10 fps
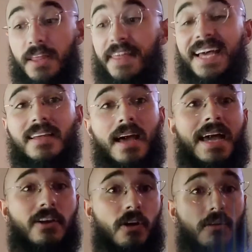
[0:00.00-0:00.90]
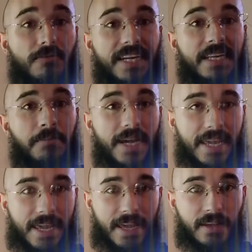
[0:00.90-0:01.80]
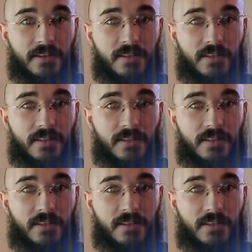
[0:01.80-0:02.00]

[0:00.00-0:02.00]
That I call reading by hand,